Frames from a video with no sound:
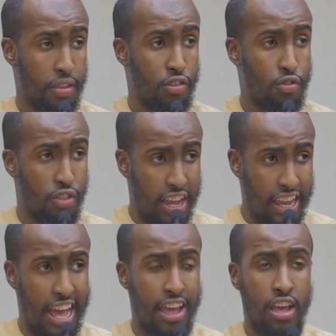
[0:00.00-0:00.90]
So the
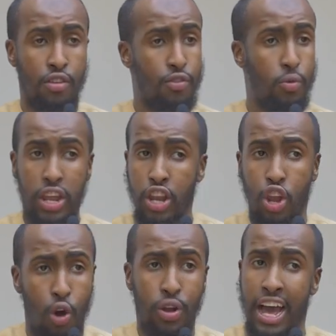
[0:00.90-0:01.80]
khilaf, for we
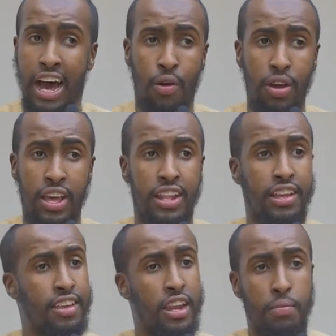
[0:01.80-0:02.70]
know now
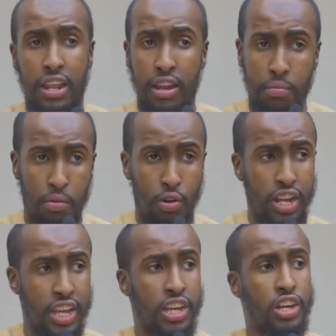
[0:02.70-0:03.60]
there's going to be mulk,
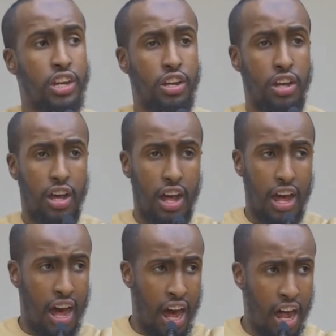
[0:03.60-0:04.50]

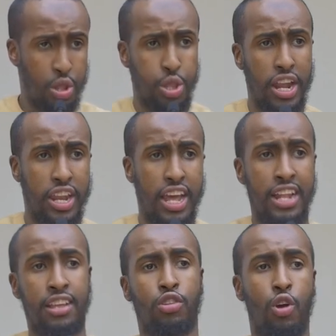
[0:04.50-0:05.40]
aldan,
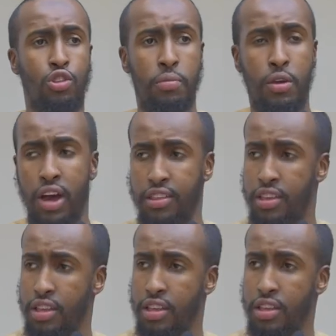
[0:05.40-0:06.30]
and there's going to be
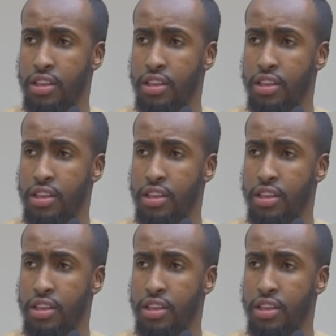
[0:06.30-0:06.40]
what?